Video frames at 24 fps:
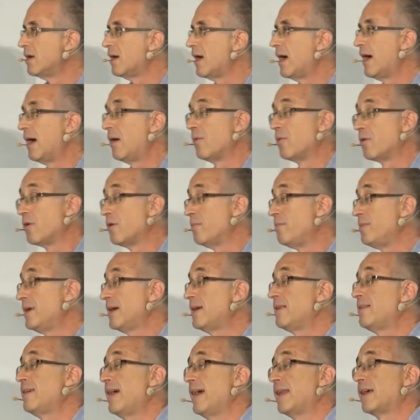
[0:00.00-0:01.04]
And we're a
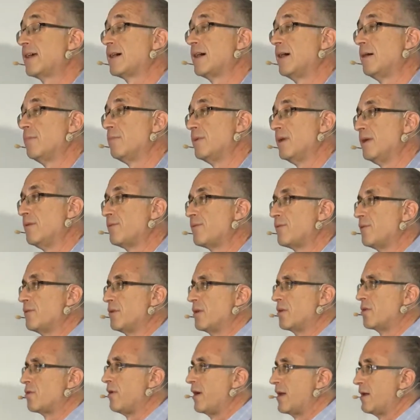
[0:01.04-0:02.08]
big data company for an
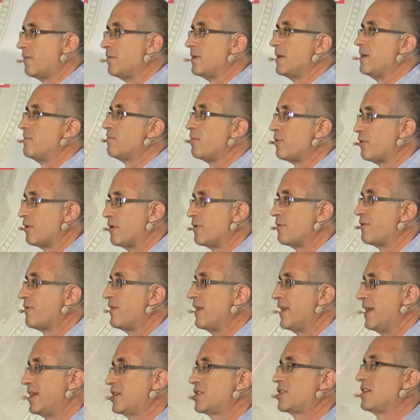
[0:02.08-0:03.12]
incredibly important
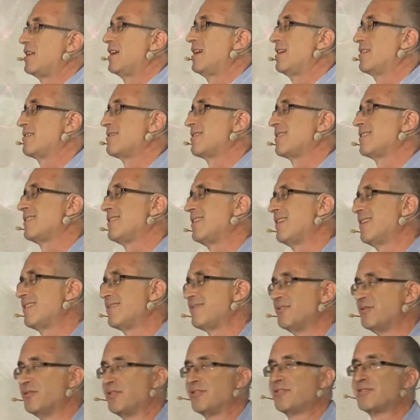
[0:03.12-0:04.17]
financial asset class
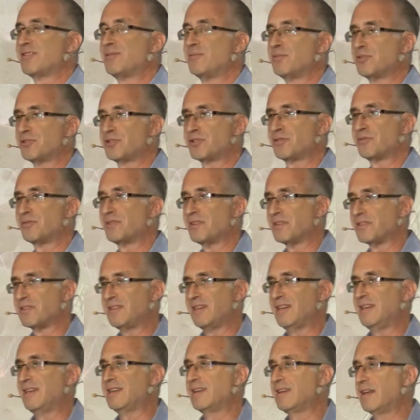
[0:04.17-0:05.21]
known as commercial real estate.